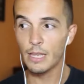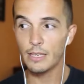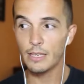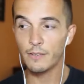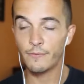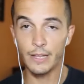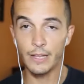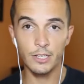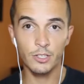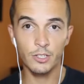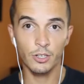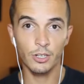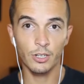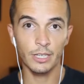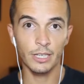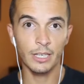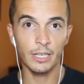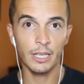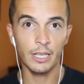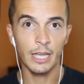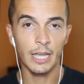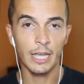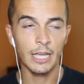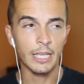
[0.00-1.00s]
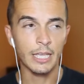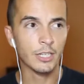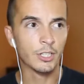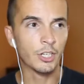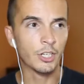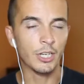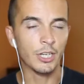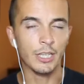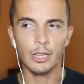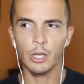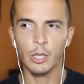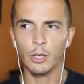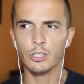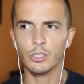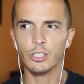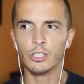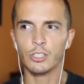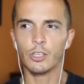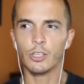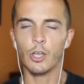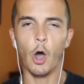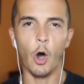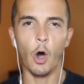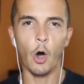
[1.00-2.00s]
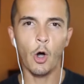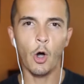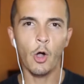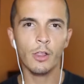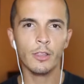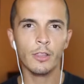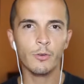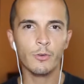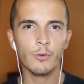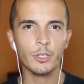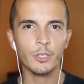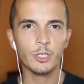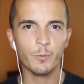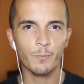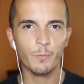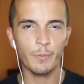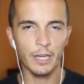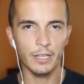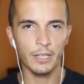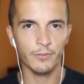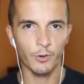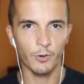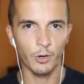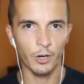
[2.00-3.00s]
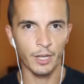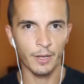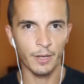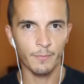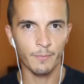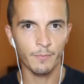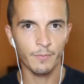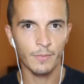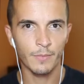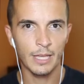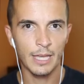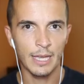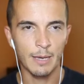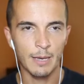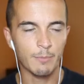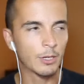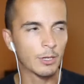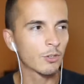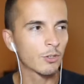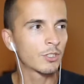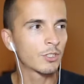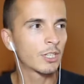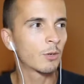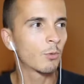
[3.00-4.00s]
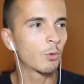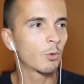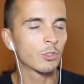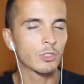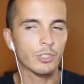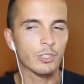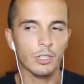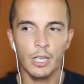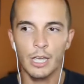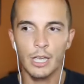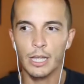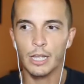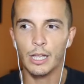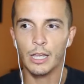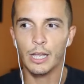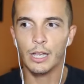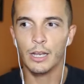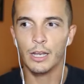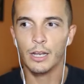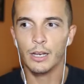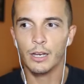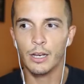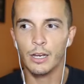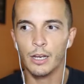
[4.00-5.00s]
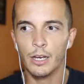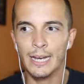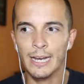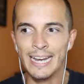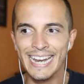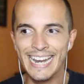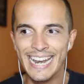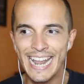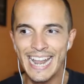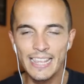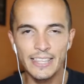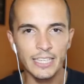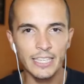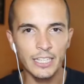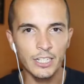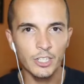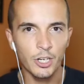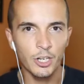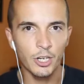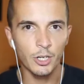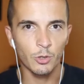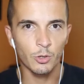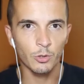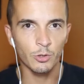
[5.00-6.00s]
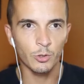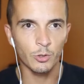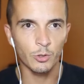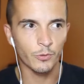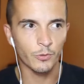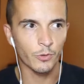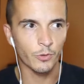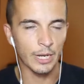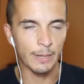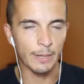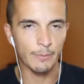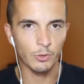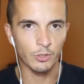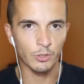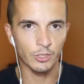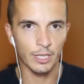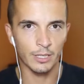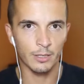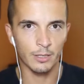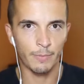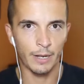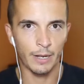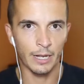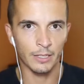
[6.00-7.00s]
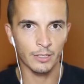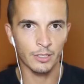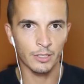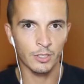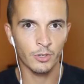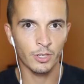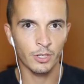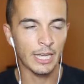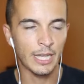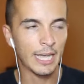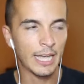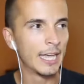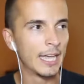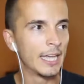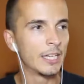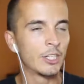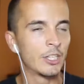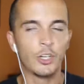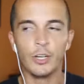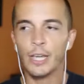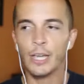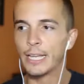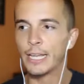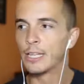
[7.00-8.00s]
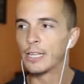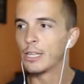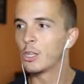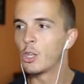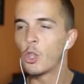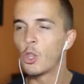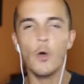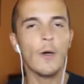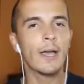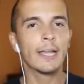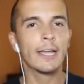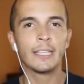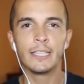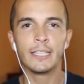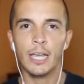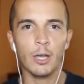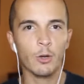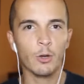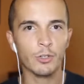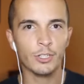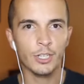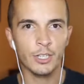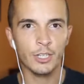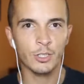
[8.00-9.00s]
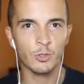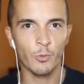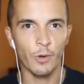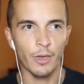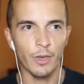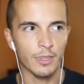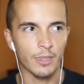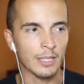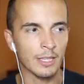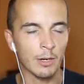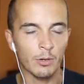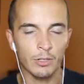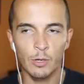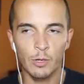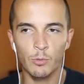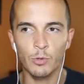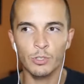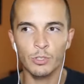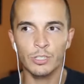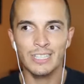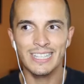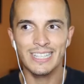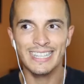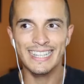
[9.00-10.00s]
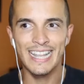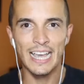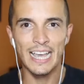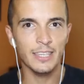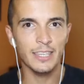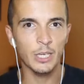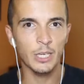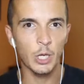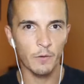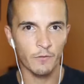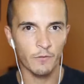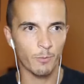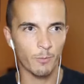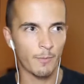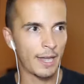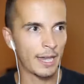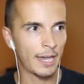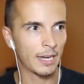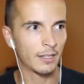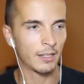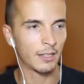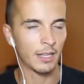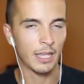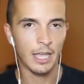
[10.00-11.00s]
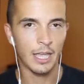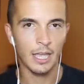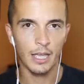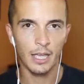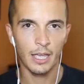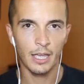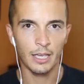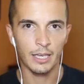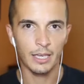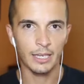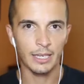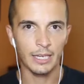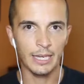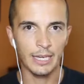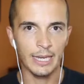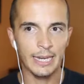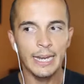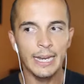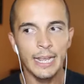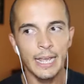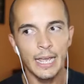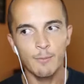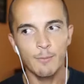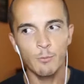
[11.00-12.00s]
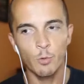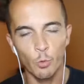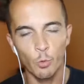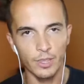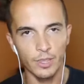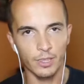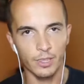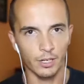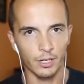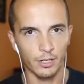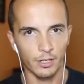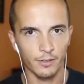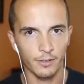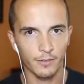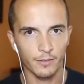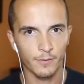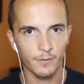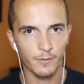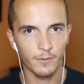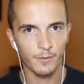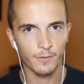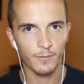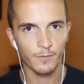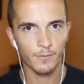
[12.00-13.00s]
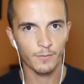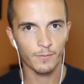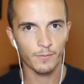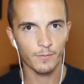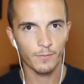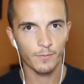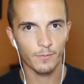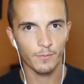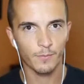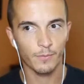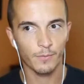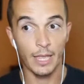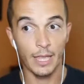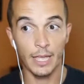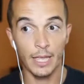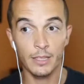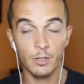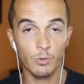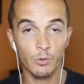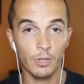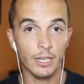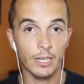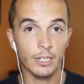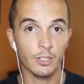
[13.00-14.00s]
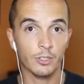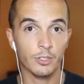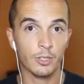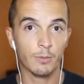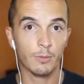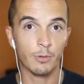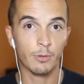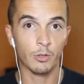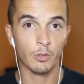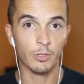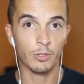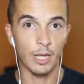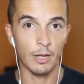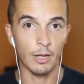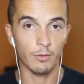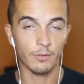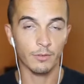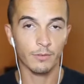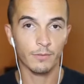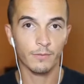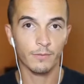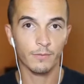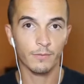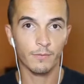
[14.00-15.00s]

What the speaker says: Eventually, she lost all the respect for him because there was nothing she could do for him to set a boundary. She had no idea who she's with. There was nothing of a man in him with her. And the relationship broke down.